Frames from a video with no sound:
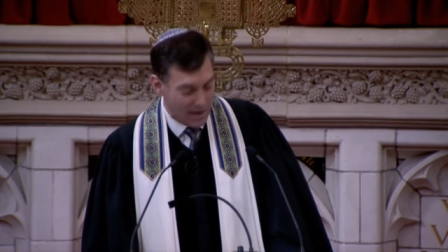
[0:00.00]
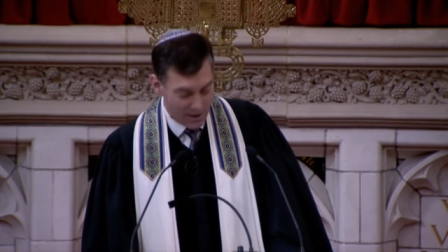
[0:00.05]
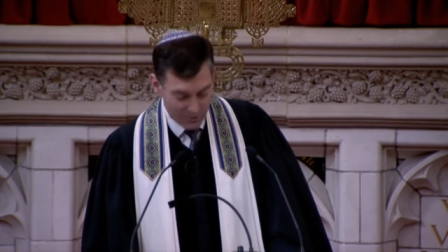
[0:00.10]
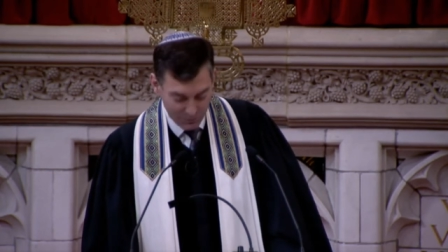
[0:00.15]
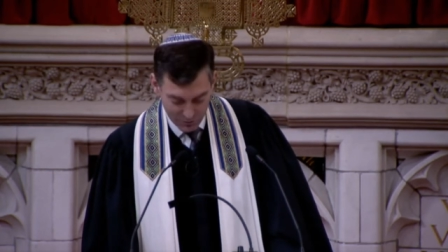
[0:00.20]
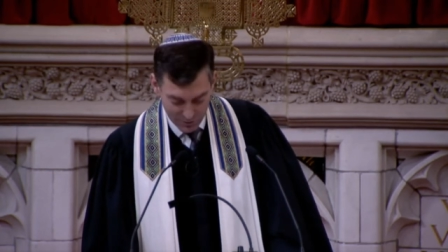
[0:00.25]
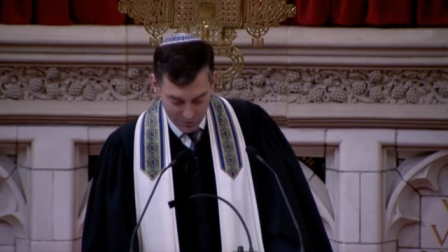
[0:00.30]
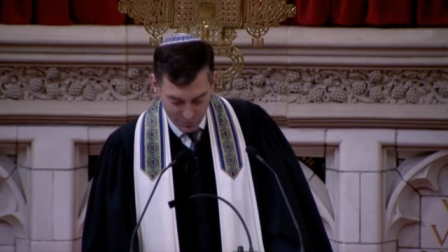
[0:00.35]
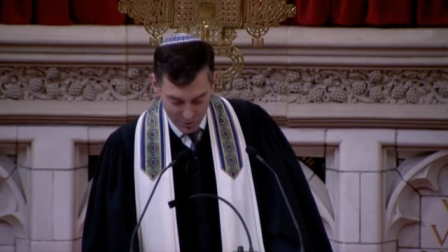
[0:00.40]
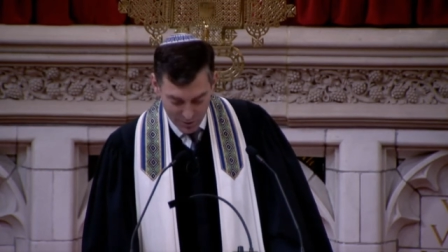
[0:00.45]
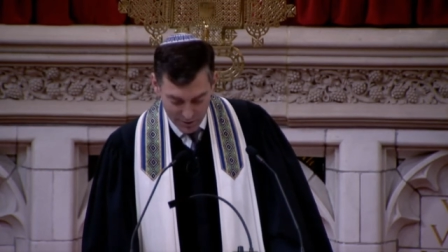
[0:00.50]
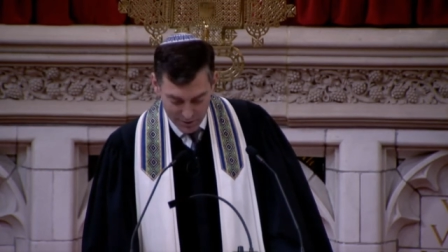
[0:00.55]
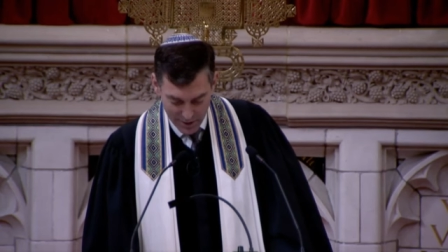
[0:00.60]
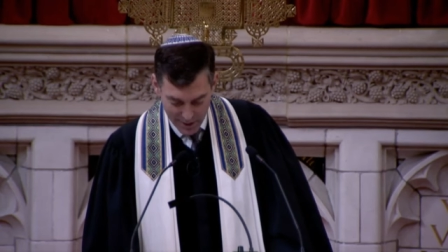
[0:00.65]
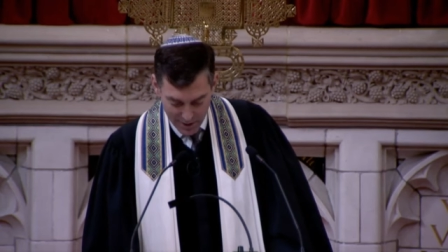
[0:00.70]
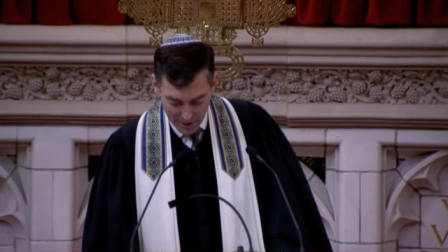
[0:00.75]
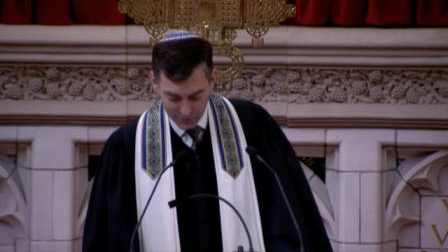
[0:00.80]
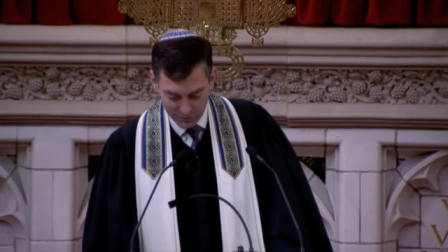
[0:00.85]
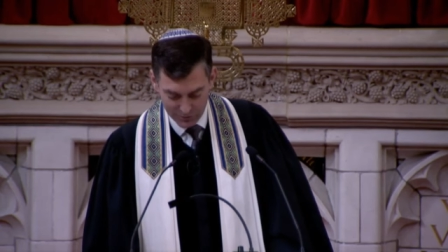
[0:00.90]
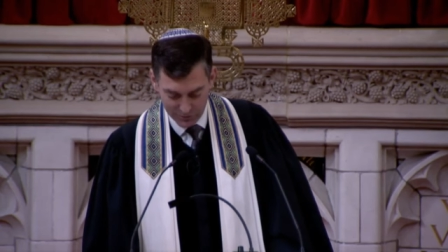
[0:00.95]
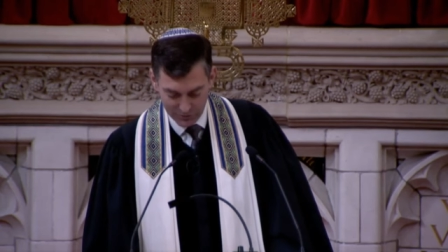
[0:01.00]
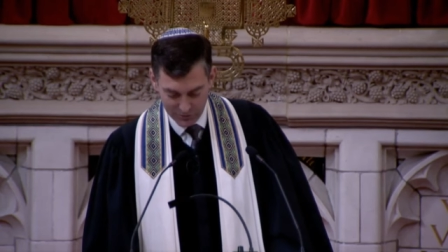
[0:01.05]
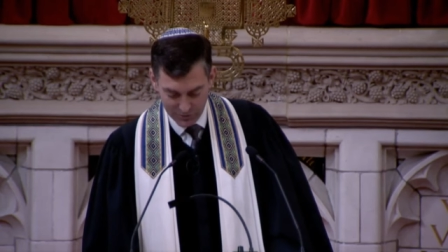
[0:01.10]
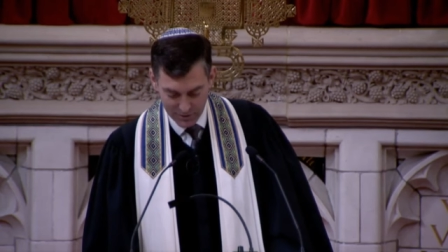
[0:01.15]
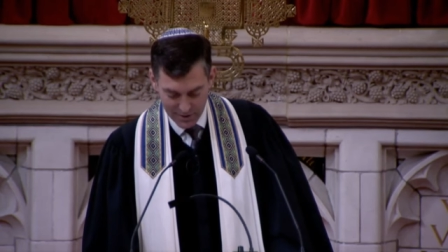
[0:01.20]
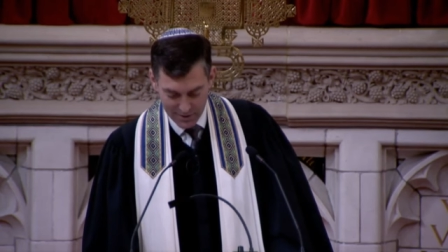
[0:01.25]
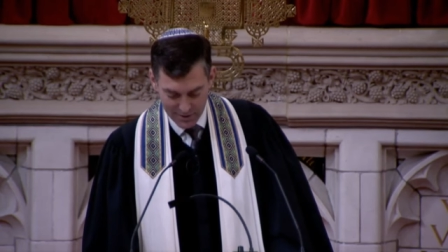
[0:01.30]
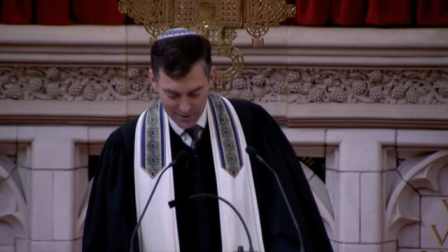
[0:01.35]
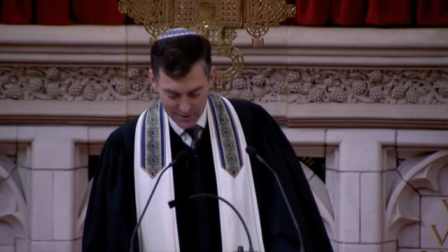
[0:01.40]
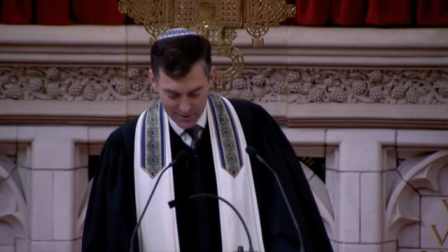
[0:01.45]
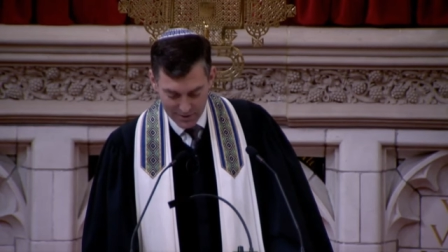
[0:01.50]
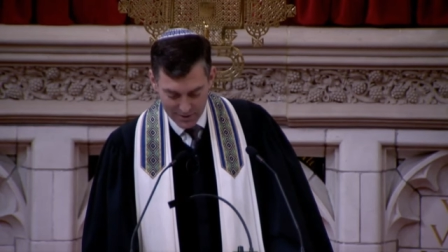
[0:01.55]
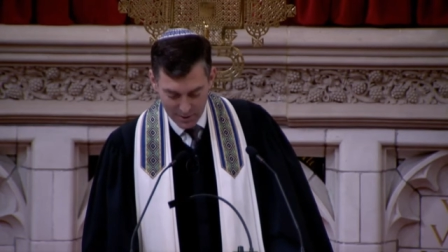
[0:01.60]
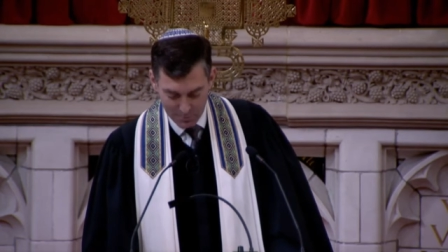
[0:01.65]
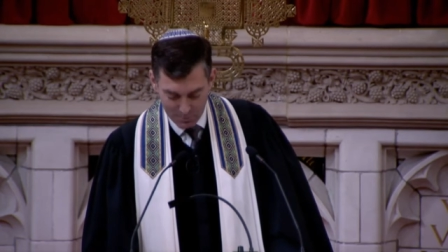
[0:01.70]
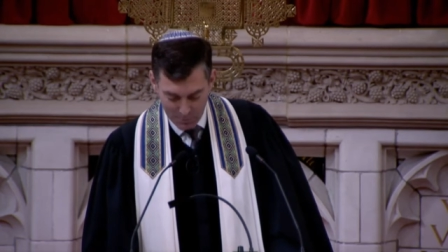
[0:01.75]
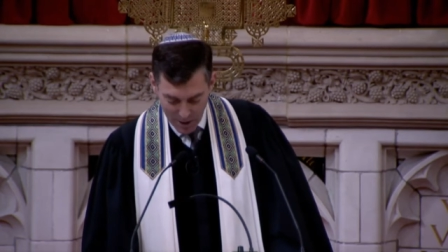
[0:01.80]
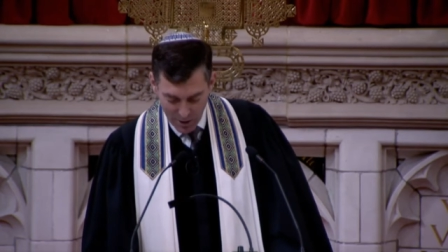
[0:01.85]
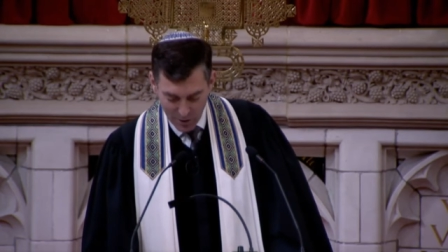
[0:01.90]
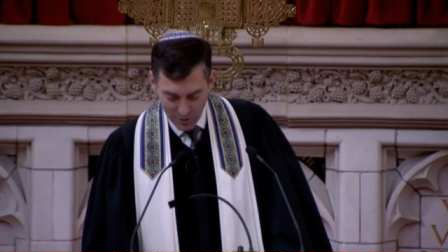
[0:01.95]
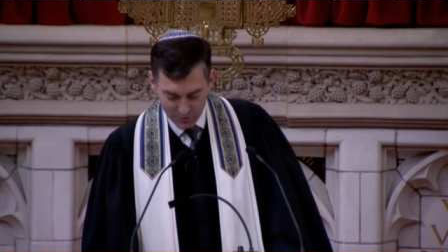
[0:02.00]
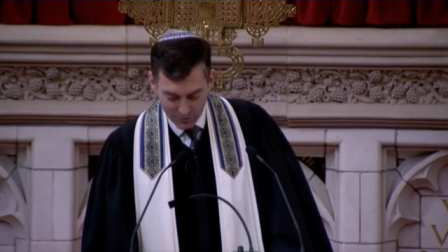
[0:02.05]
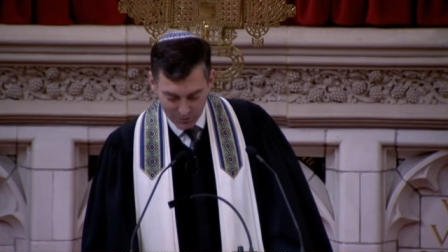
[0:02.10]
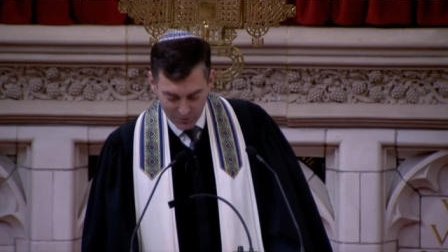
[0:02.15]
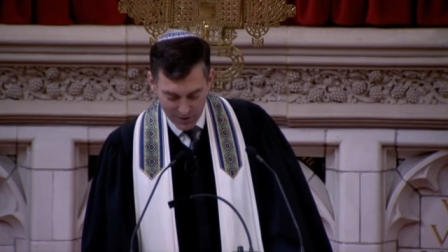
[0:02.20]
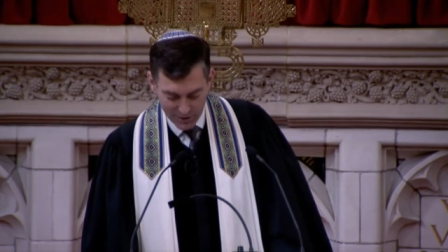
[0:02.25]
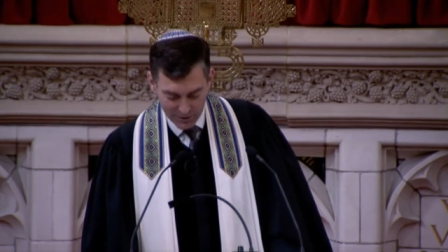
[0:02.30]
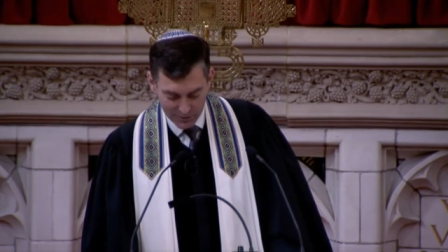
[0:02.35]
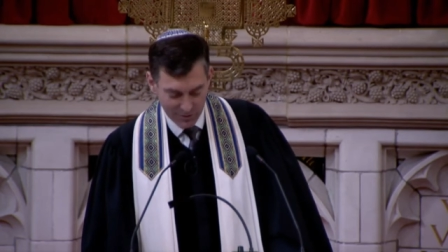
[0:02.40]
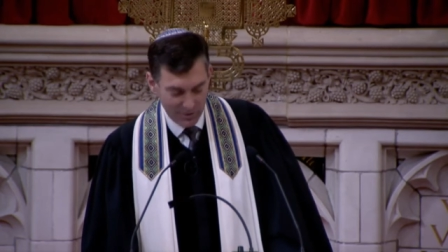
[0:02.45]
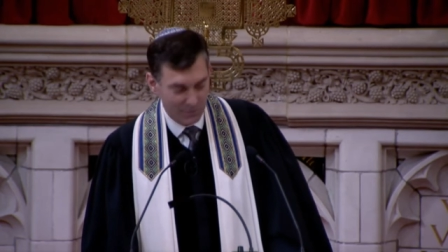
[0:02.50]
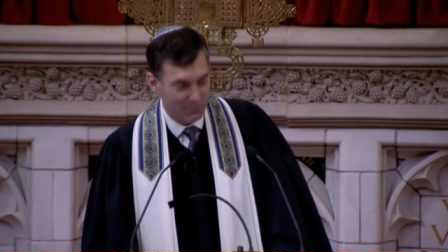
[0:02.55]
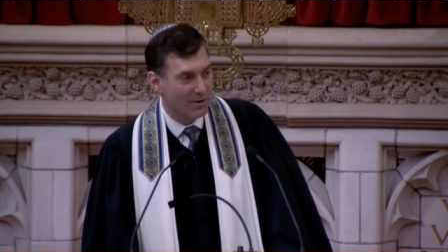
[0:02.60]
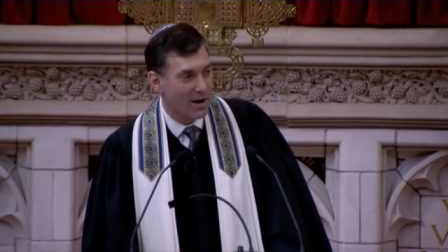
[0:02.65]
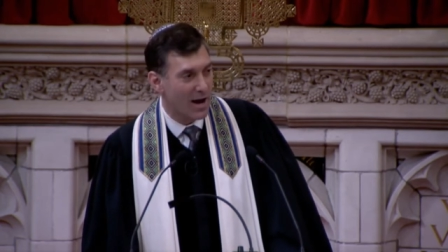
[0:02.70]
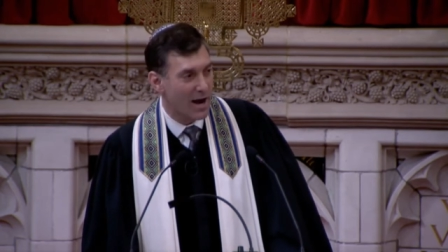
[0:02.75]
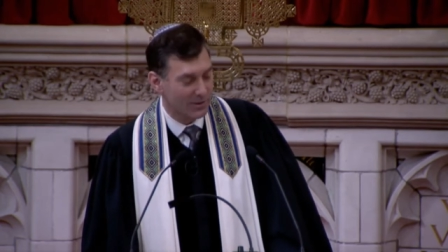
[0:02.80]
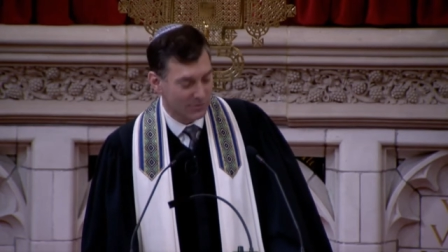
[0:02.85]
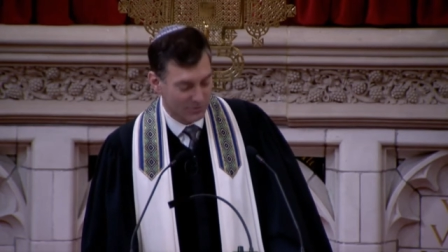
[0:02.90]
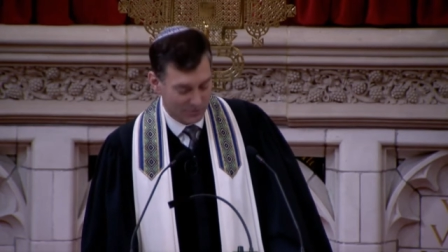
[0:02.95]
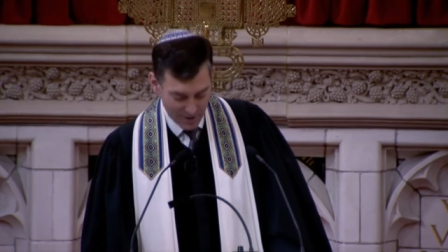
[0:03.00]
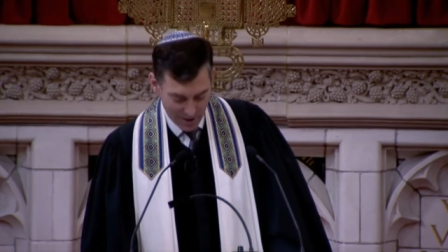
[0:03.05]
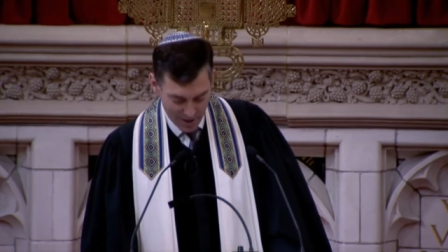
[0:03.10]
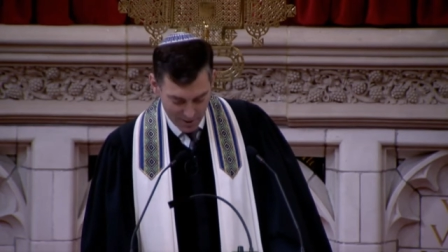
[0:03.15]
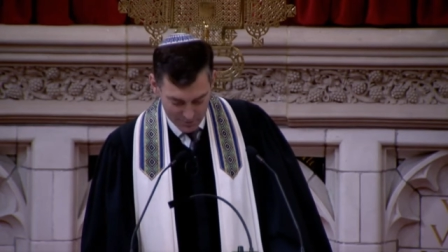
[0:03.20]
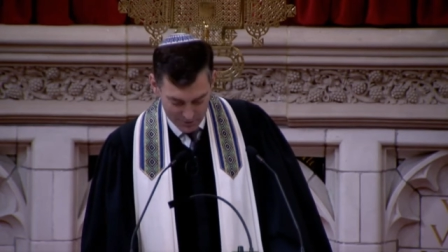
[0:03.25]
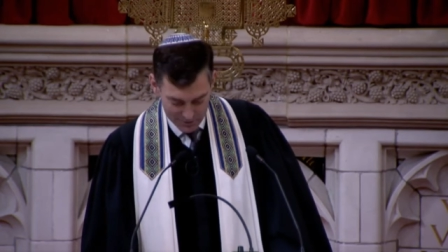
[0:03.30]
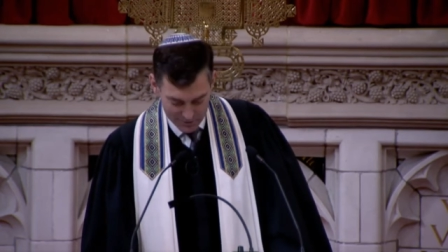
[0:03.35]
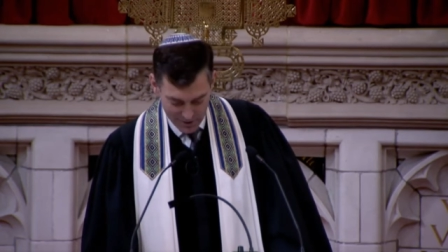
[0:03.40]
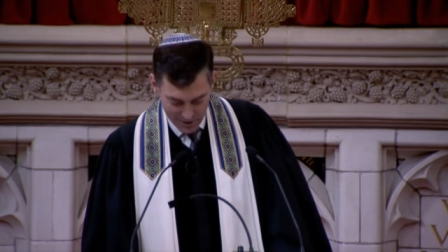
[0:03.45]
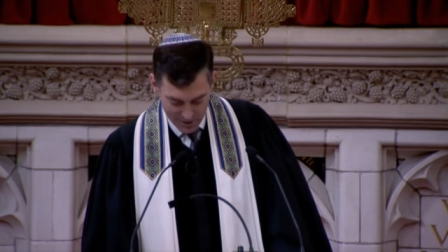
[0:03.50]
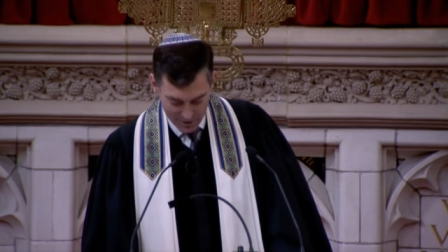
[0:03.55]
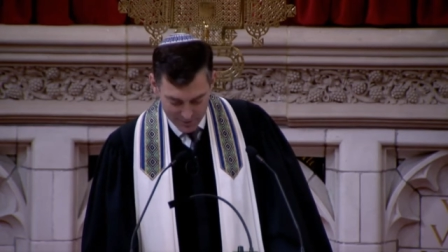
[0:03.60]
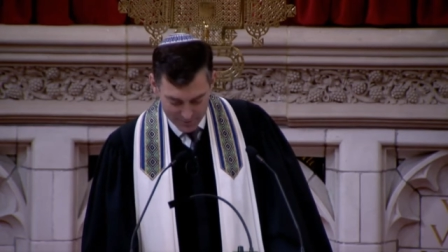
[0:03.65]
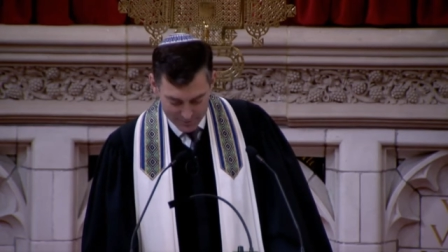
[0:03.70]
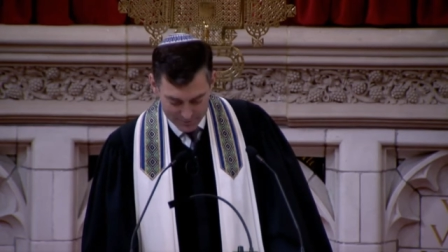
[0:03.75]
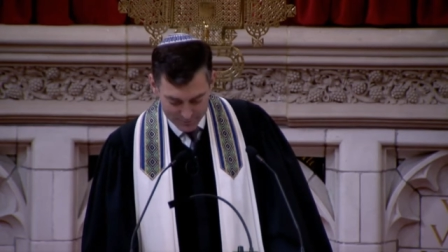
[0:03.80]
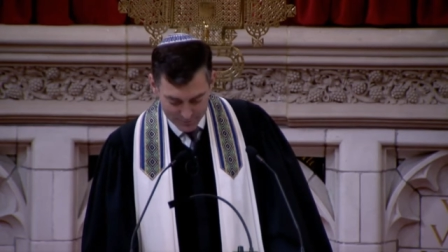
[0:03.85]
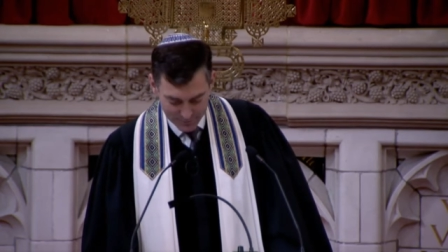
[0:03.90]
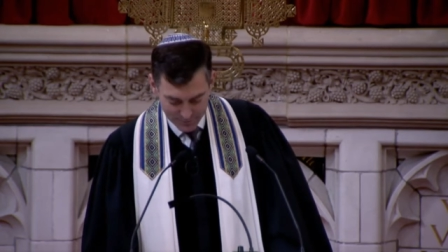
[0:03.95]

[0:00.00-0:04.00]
everyone else, he paraphrased the Fox commentator.